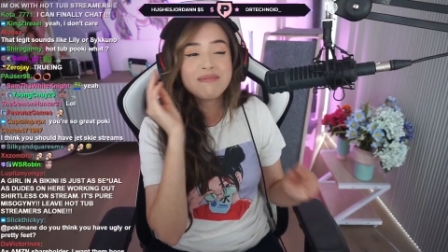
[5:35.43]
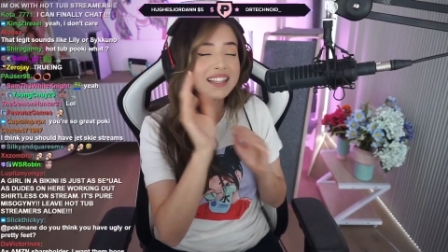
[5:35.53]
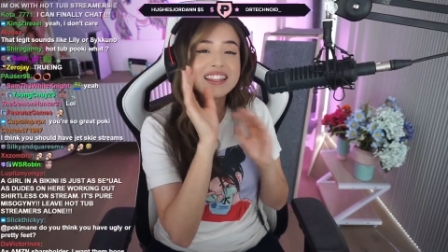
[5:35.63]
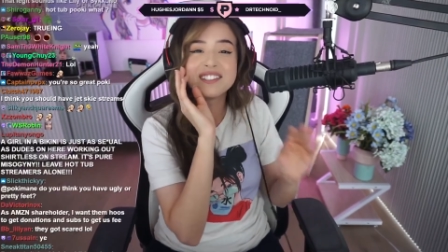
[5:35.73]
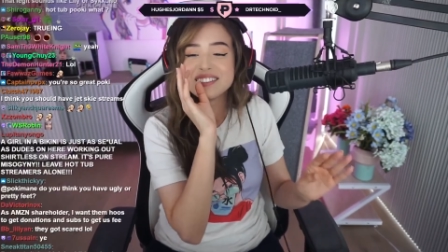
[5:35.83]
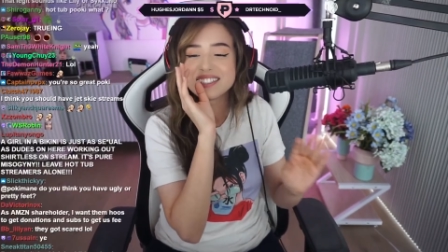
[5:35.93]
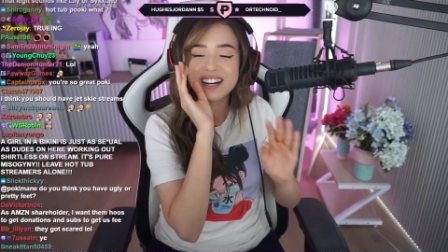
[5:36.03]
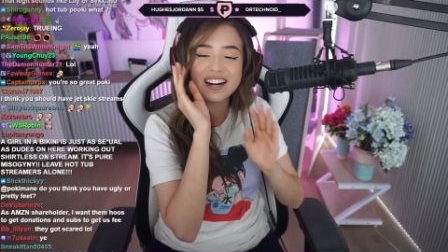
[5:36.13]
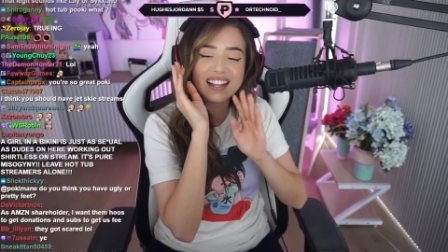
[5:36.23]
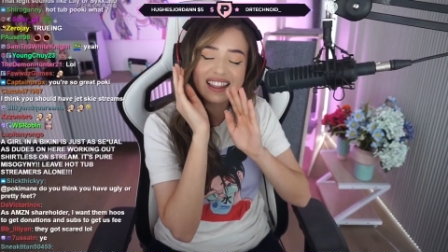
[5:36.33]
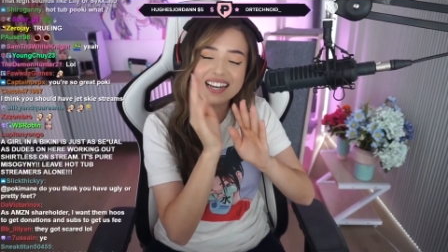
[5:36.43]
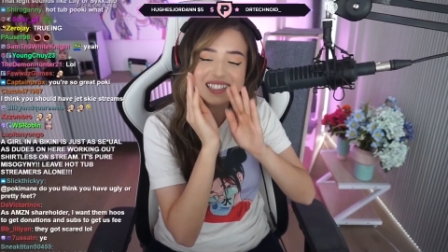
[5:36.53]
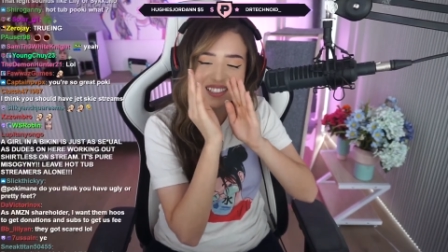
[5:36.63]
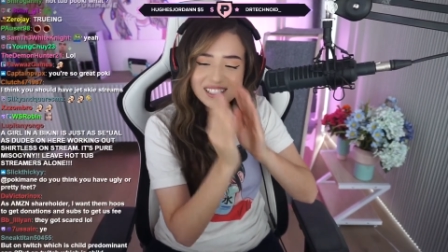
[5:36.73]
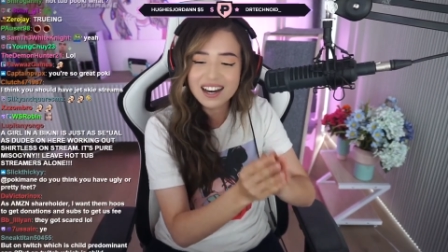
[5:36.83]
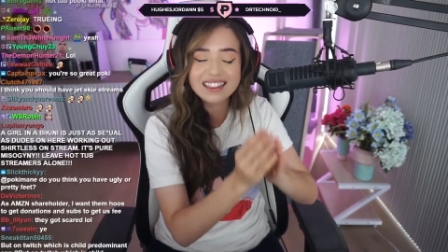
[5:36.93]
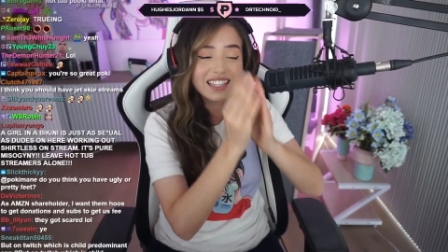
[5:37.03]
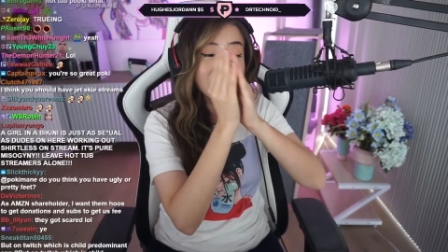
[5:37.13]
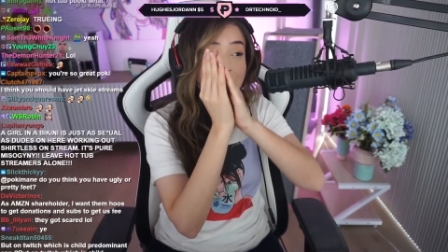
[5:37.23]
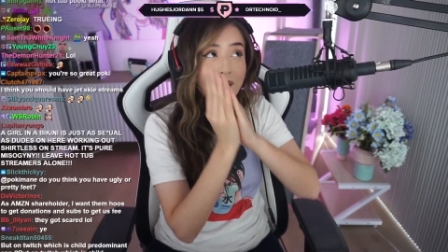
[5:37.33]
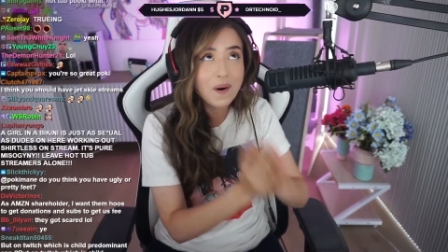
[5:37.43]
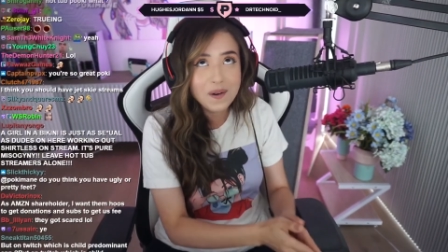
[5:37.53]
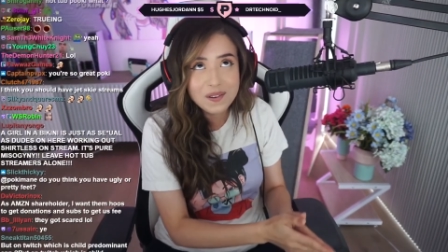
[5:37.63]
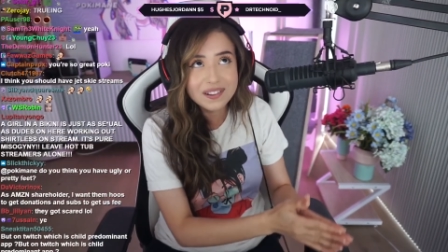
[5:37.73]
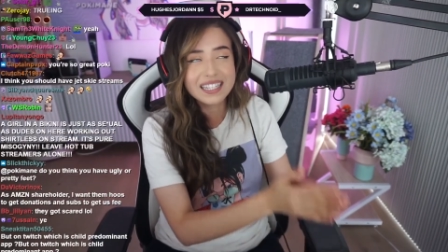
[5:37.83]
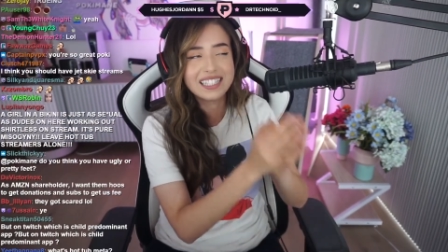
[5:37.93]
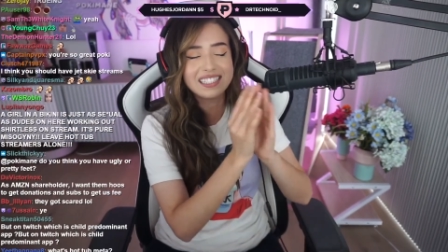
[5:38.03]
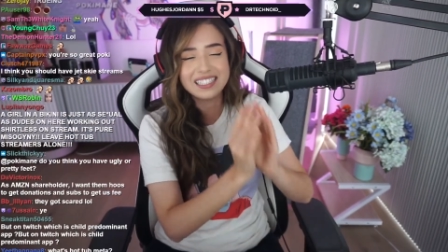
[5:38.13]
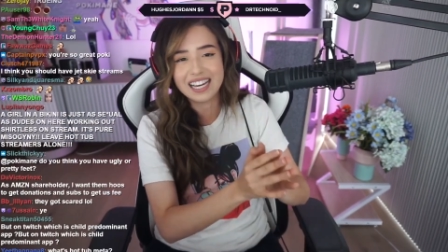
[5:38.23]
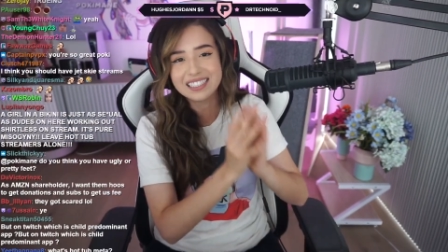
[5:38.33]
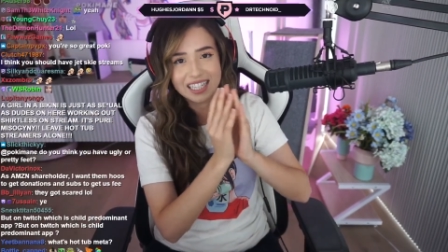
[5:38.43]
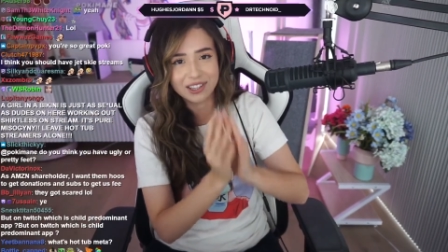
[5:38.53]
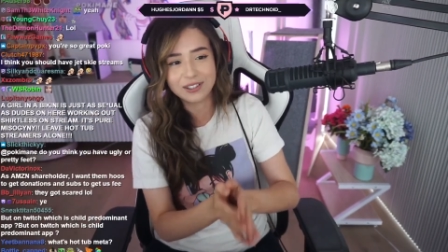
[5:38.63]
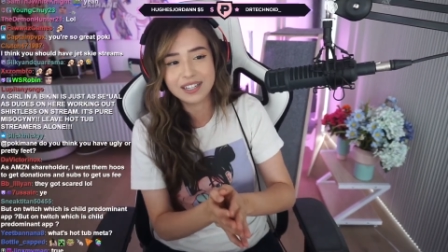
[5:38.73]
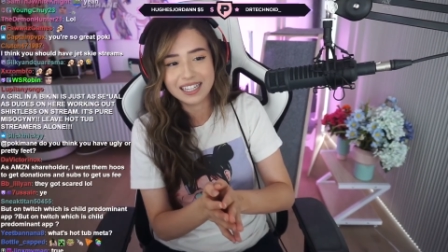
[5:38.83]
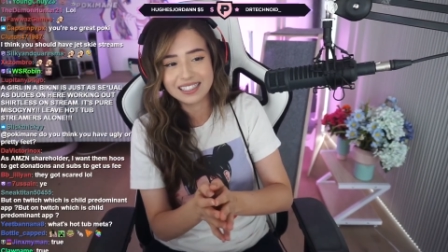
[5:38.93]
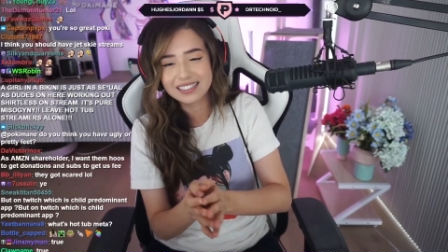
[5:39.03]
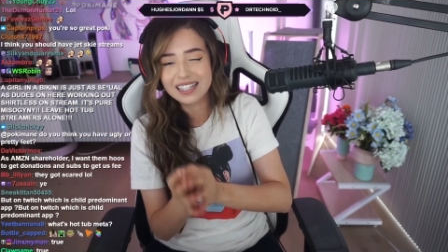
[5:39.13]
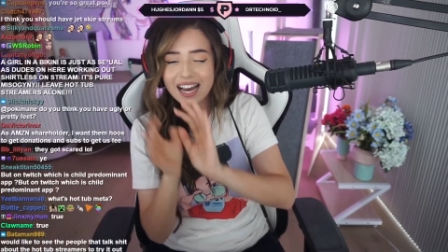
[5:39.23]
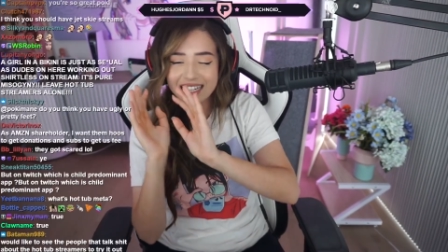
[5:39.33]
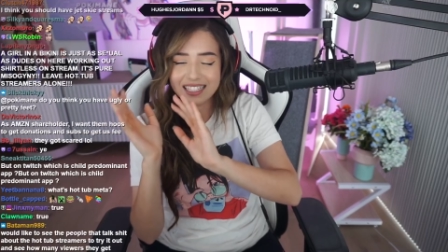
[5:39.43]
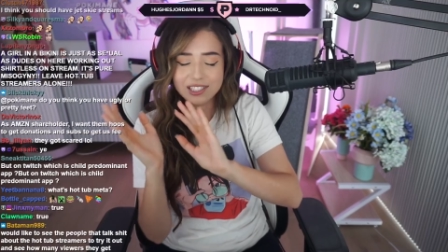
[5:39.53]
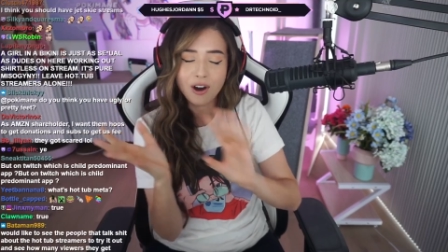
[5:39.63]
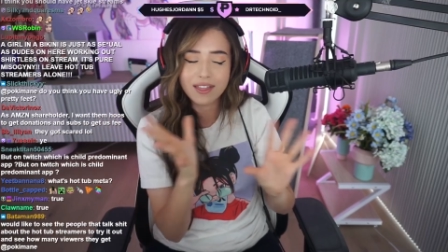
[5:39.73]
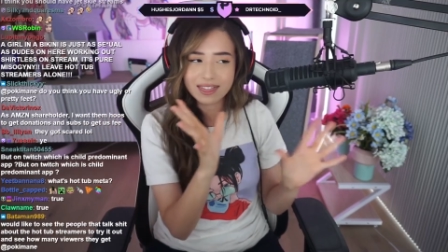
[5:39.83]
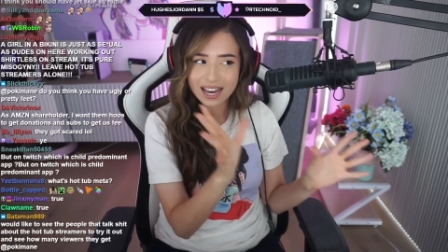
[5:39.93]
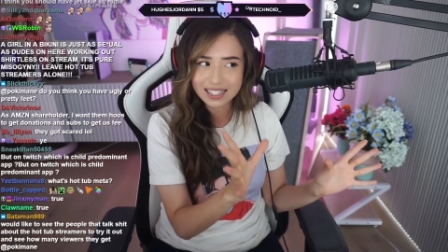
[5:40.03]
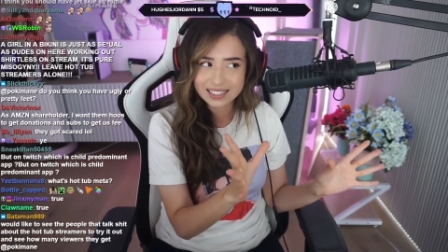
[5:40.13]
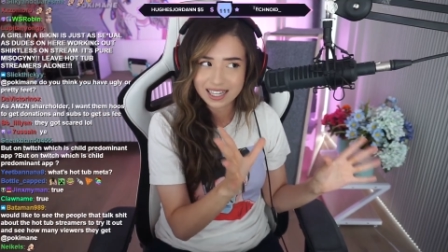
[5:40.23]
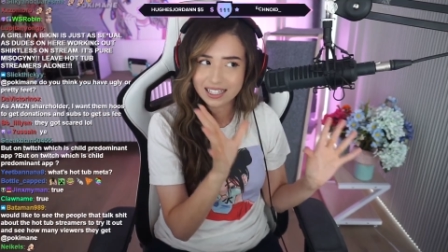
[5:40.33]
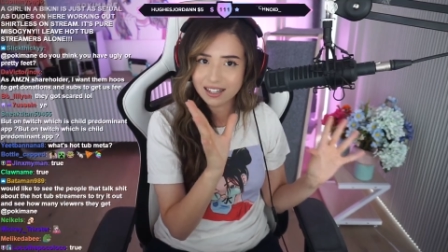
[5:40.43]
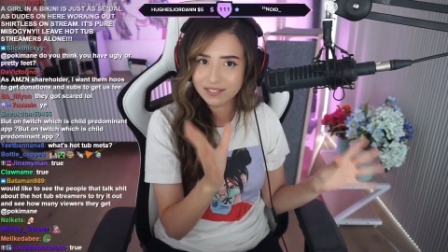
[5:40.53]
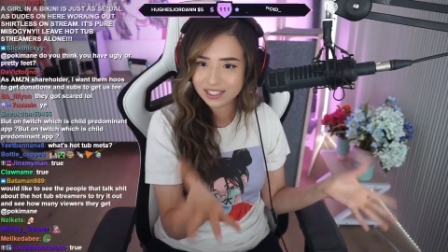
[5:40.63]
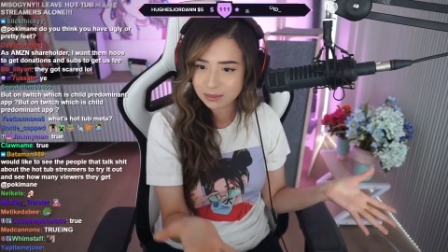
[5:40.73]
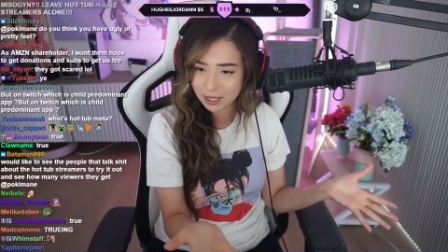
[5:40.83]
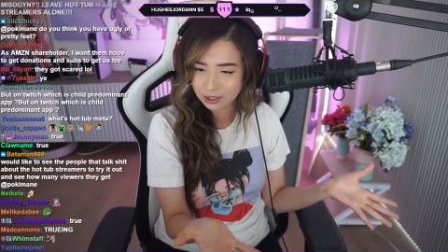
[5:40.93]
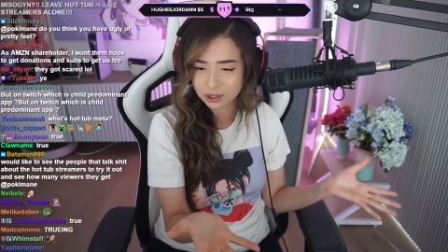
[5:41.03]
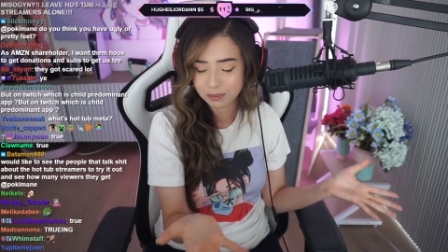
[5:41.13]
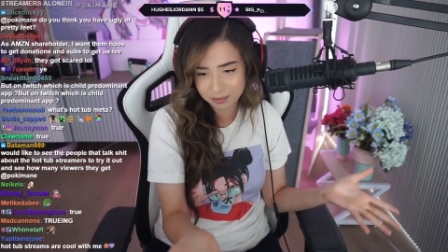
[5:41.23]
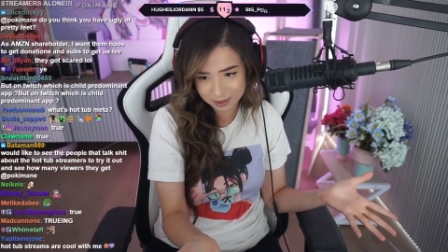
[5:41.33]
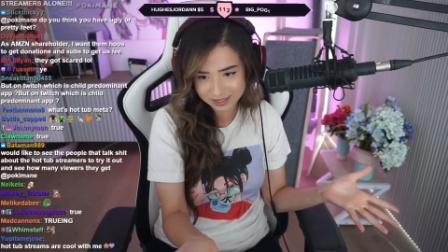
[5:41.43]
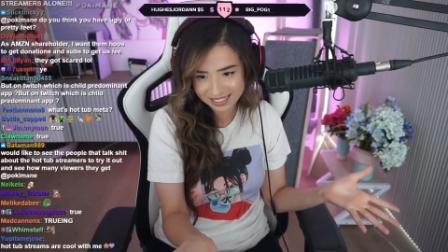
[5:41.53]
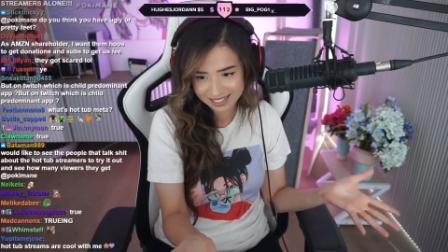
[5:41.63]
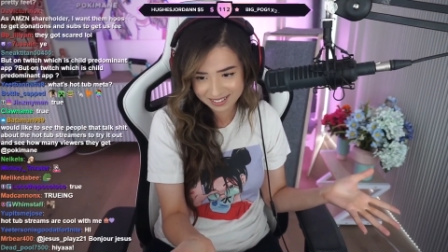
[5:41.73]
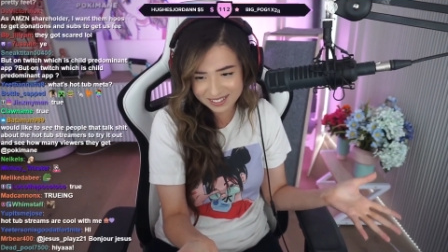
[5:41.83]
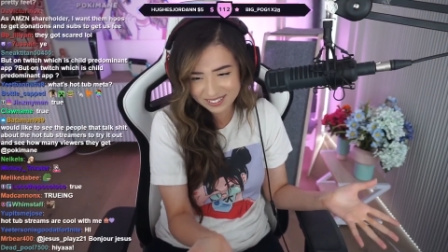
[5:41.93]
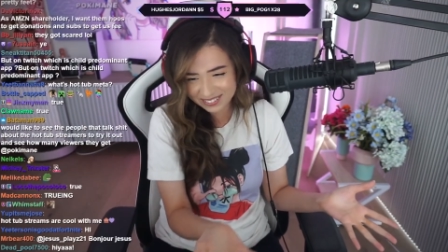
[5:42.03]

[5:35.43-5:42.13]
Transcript: But that is not the only stance that there is, I guess, on that side of the spectrum per se.